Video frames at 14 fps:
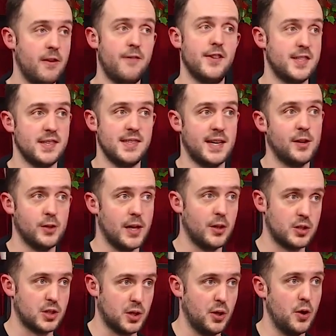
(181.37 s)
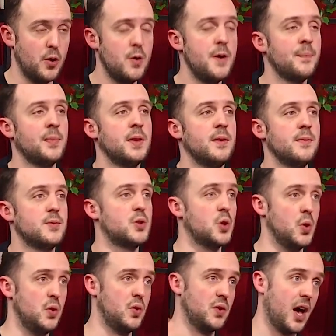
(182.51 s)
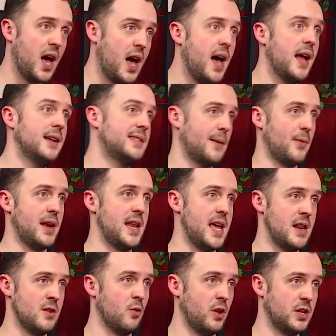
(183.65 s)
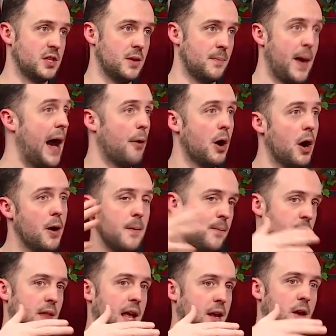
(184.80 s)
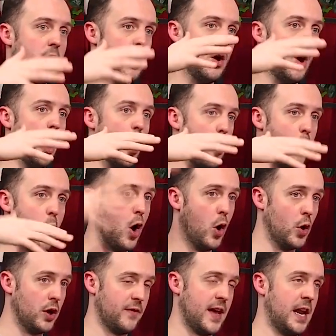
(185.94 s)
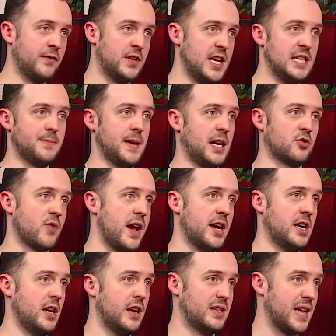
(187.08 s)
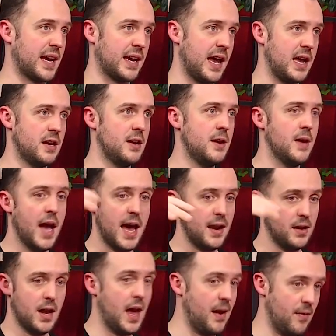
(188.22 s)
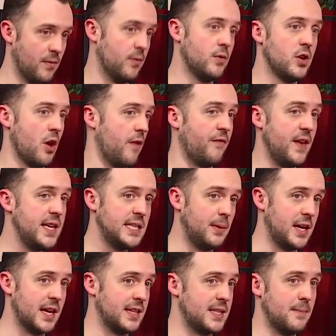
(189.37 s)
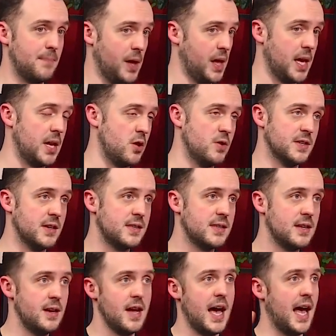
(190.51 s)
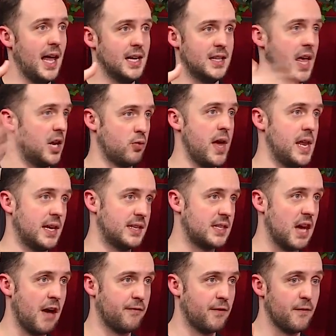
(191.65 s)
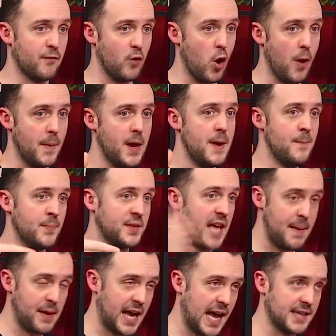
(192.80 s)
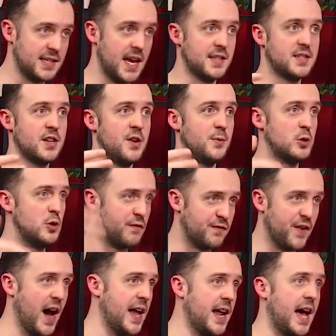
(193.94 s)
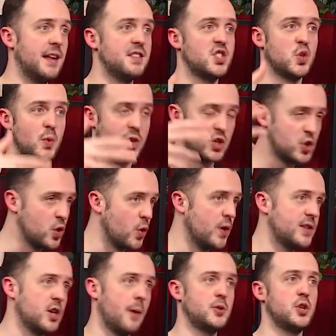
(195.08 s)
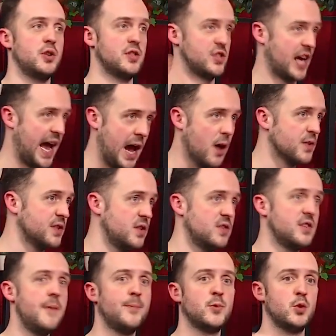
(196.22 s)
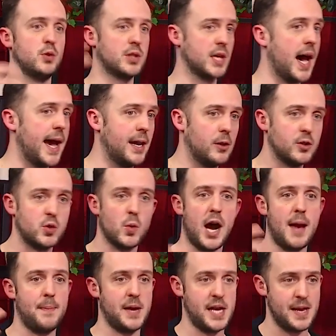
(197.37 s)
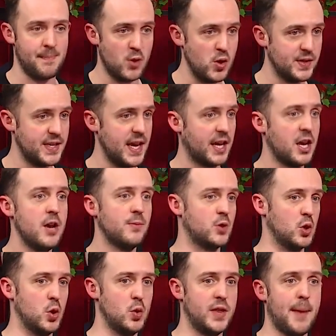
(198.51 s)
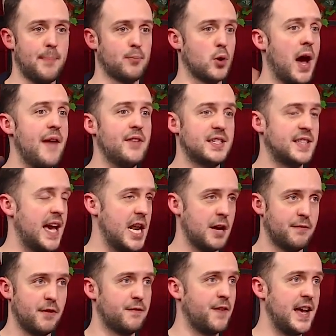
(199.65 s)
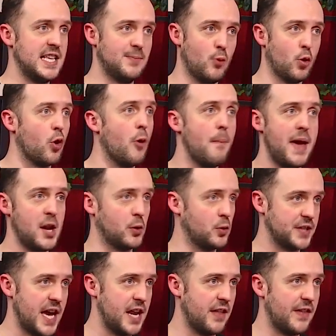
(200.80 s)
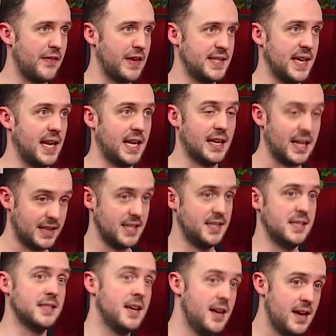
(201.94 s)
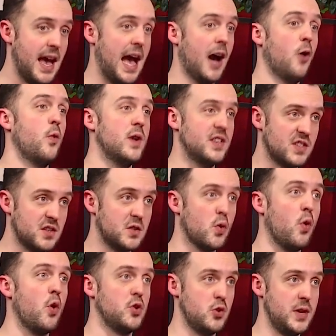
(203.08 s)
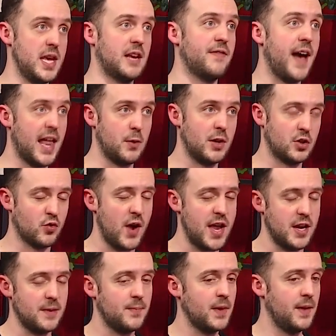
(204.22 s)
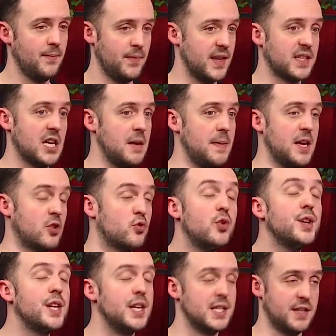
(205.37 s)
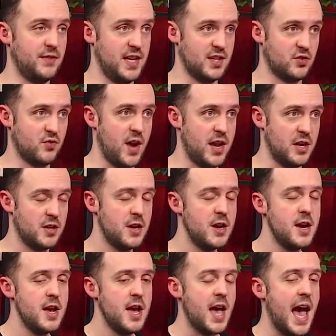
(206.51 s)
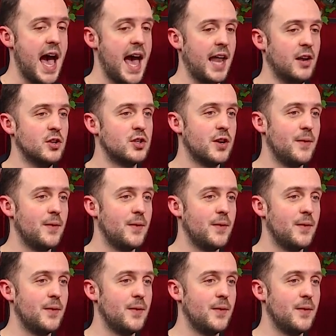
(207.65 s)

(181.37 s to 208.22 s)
if it's a single L2, to the heights that we need in order to power like a world of NFTs being traded in a decade. And feasibly, it's 1 billion users, and they're trading stuff from gaming assets to finance to insurance options to houses to title to IP and music to their private data for Facebook or medical data that they're selling. Like, this is how we store unique value and trade it. There's going to be trillions of these traded, and